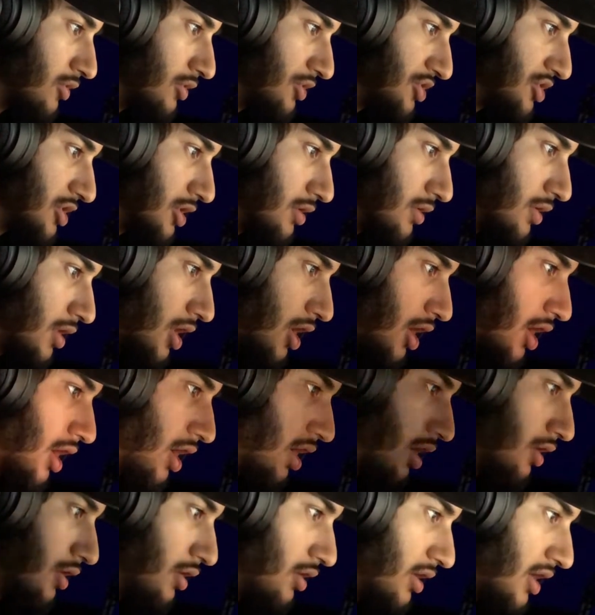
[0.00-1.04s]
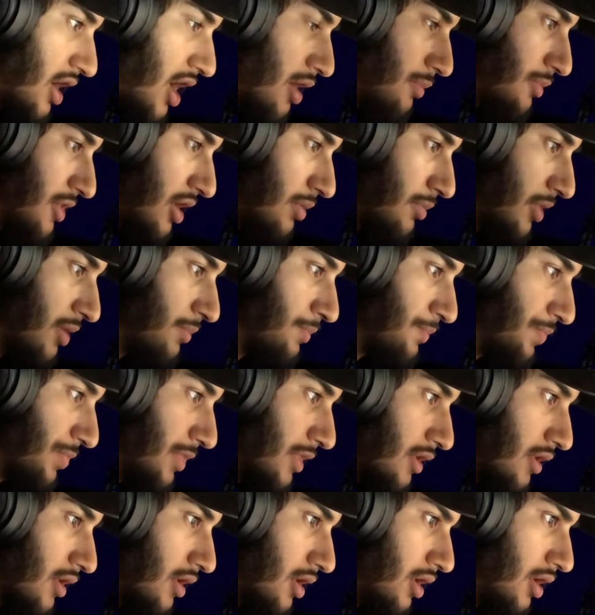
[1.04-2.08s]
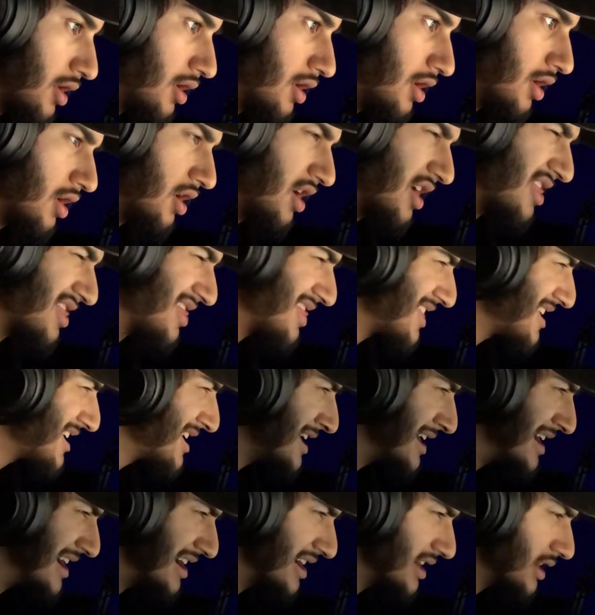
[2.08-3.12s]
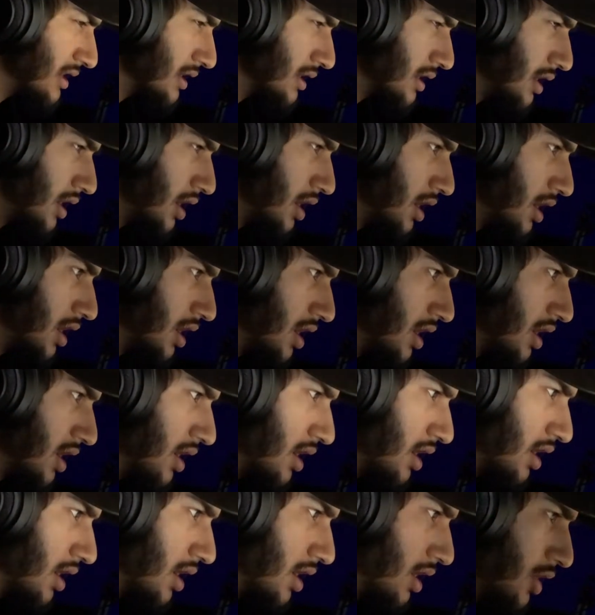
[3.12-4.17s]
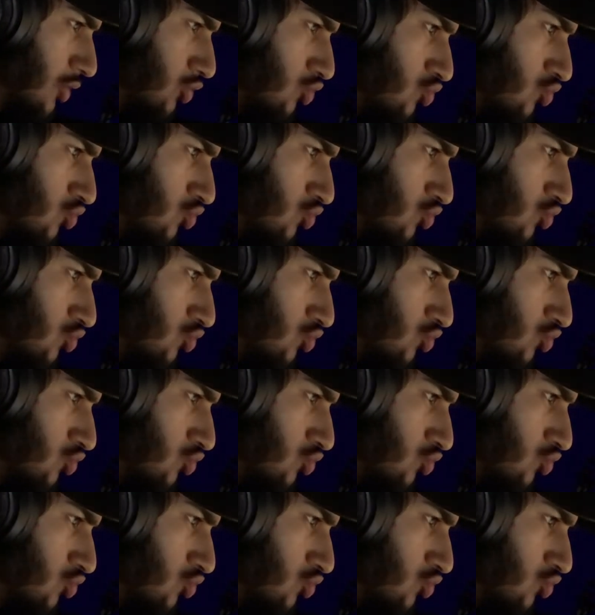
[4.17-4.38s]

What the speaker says: regular work as well was getting a little cumbersome. So I had to take a little break from